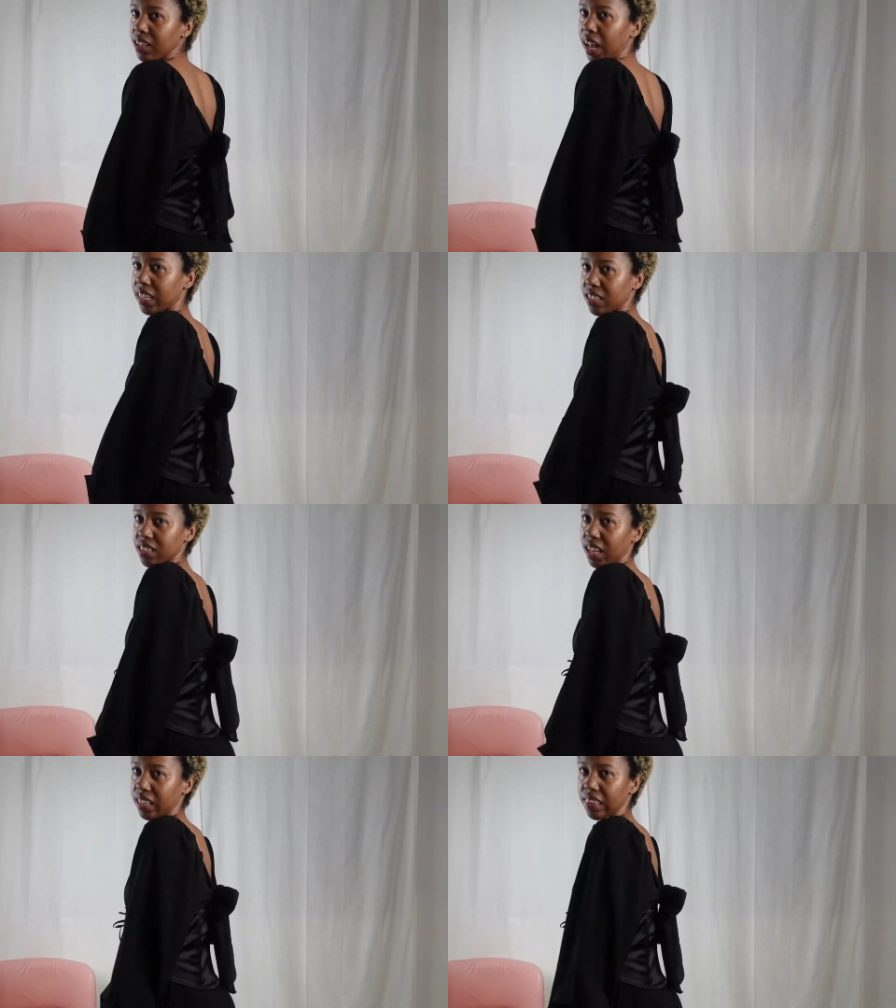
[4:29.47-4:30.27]
I just
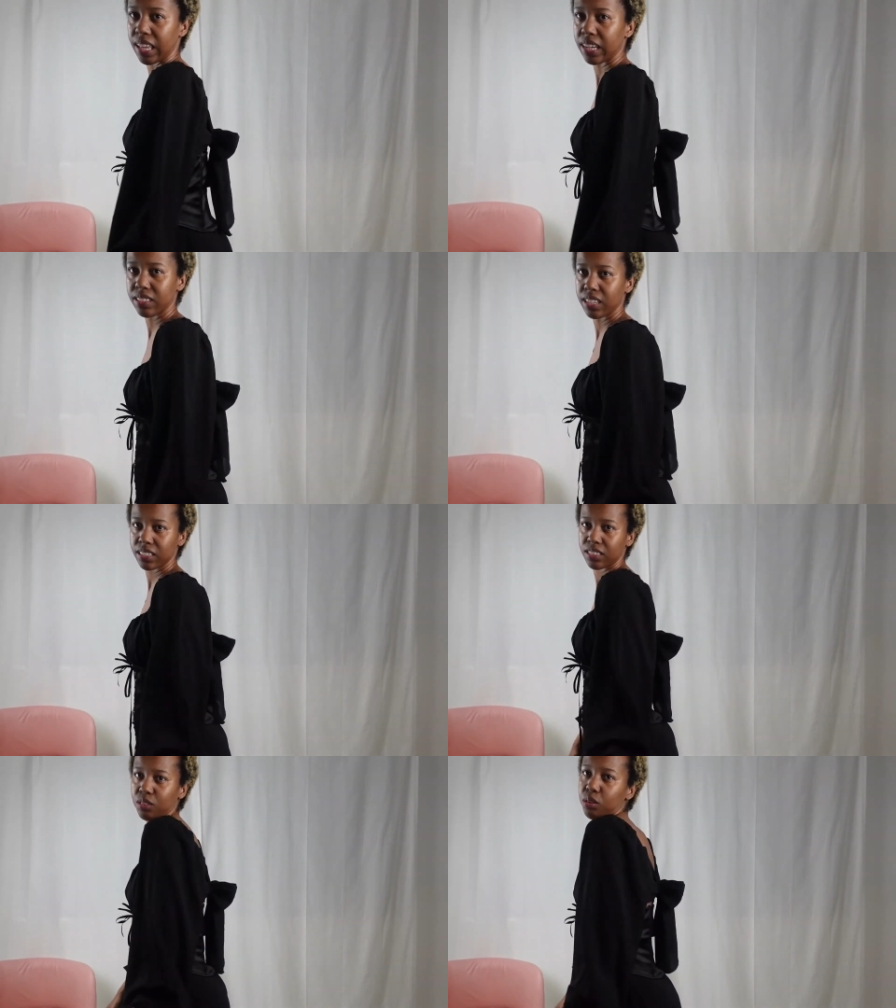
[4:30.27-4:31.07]
suck at that,
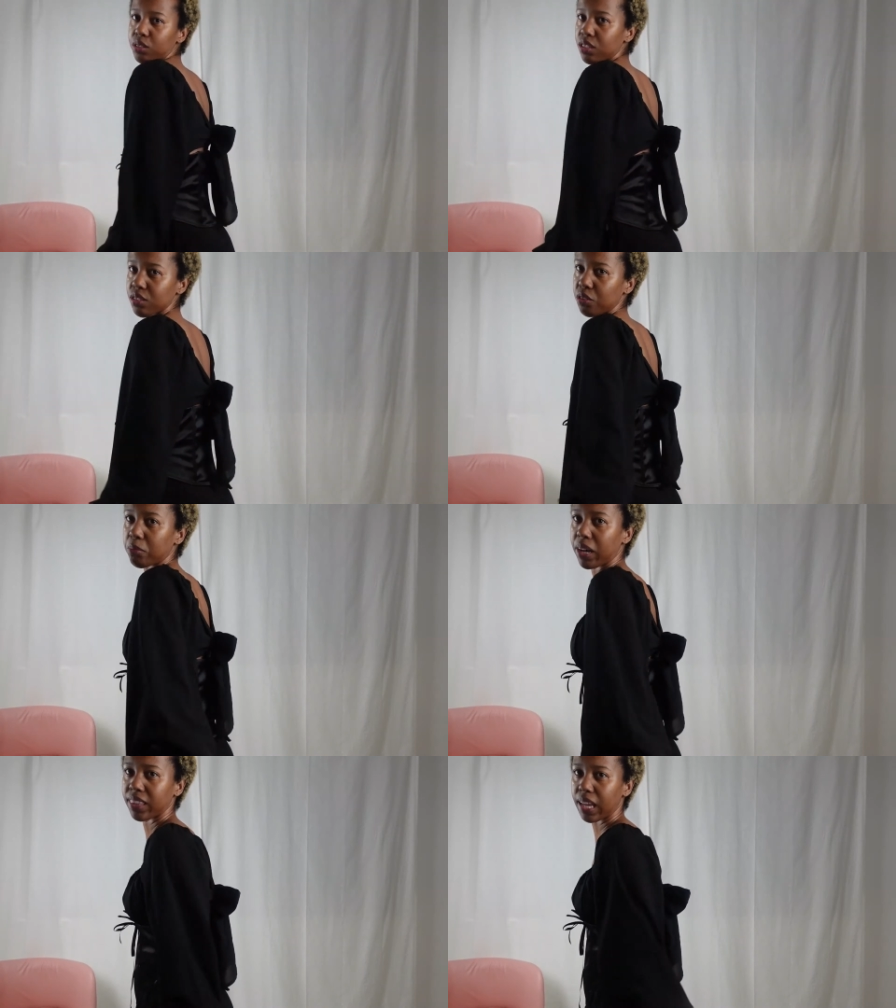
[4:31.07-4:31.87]
like, so just don't
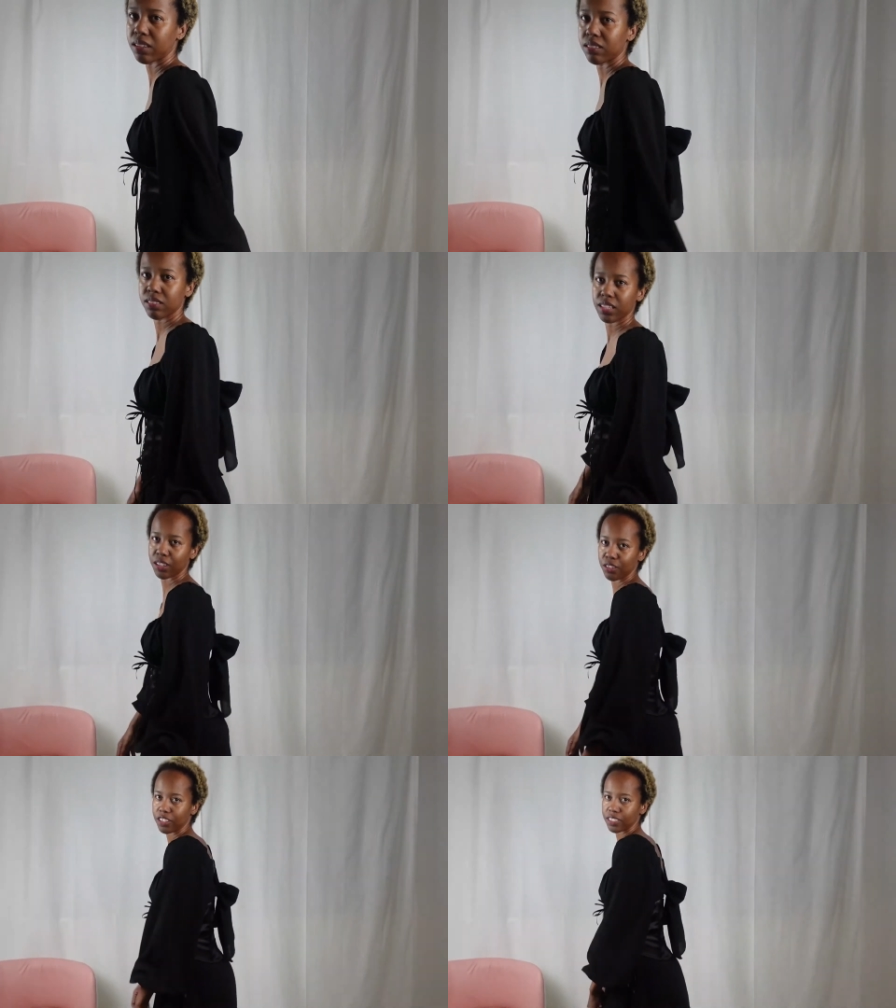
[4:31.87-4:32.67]
mind that,
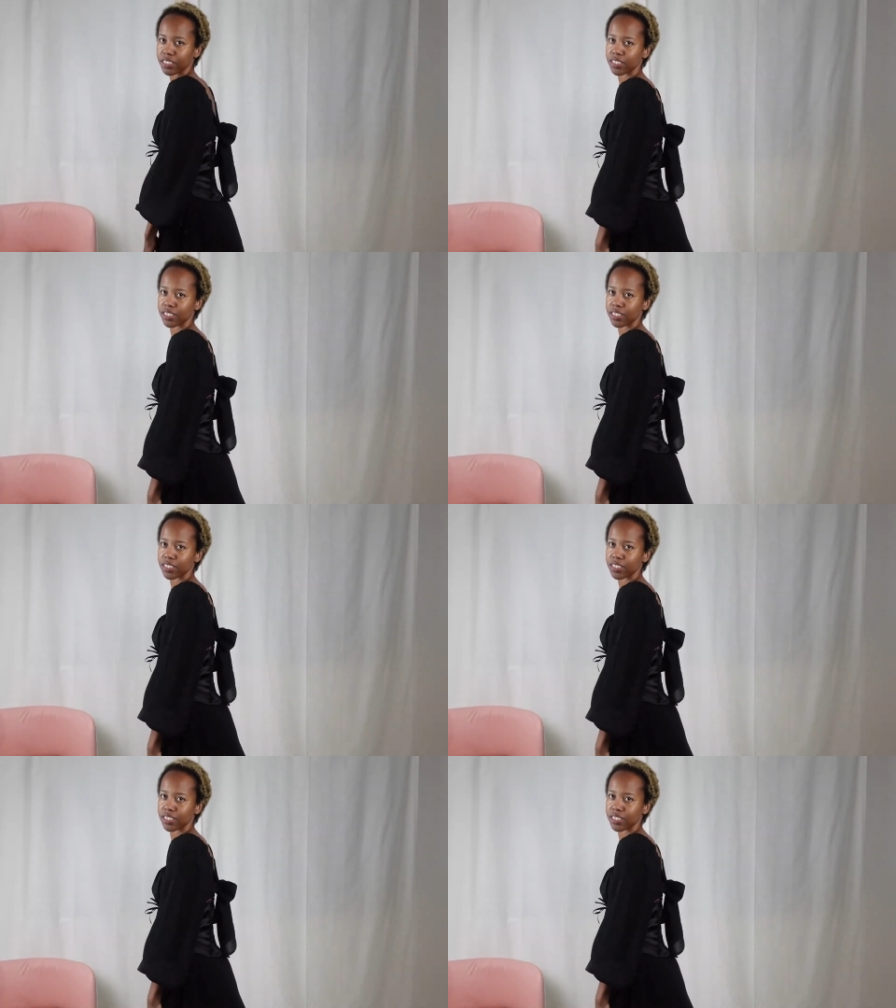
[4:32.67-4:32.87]
that knot.